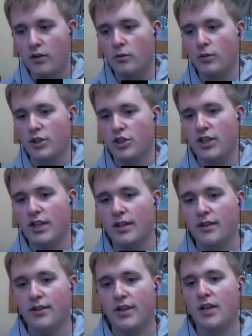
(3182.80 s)
which
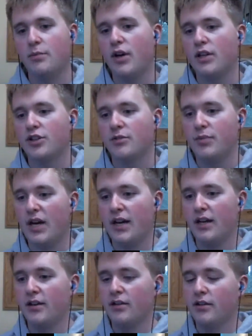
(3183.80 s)
is a project
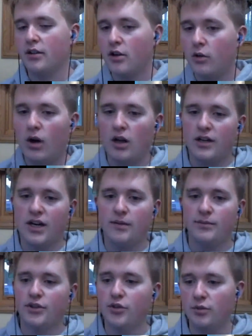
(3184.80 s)
by
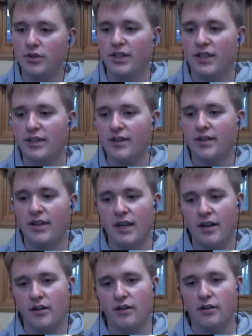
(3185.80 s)
Qualcomm to release
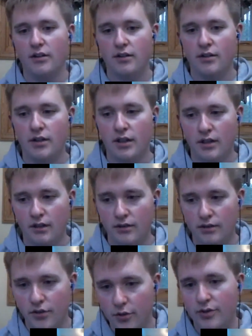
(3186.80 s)
their
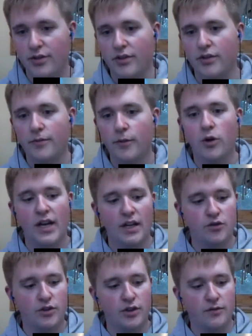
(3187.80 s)
sources for
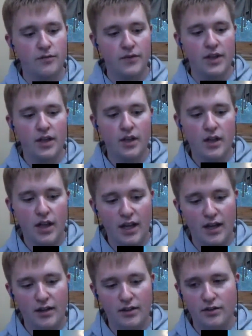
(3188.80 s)
Android.
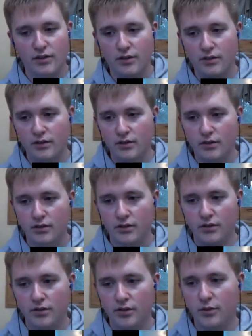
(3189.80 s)
And
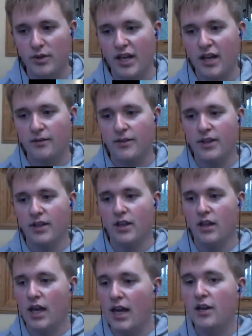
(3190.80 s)
so we have the
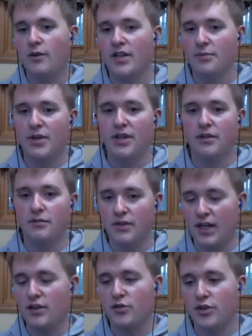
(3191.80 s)
AOSP,
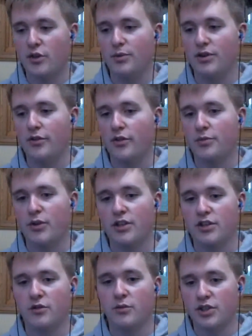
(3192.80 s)
the Android Open Source
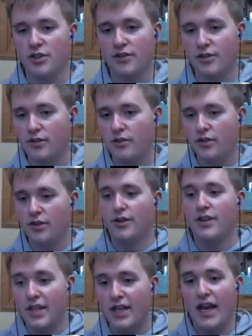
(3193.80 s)
Project, which is
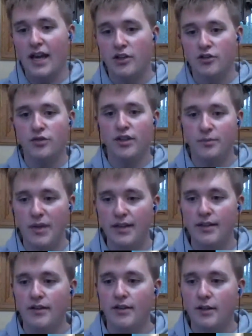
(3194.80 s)
the Android,
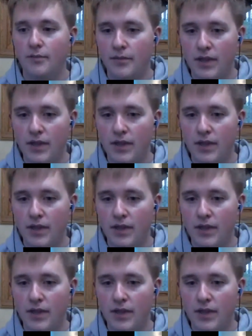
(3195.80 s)
basically.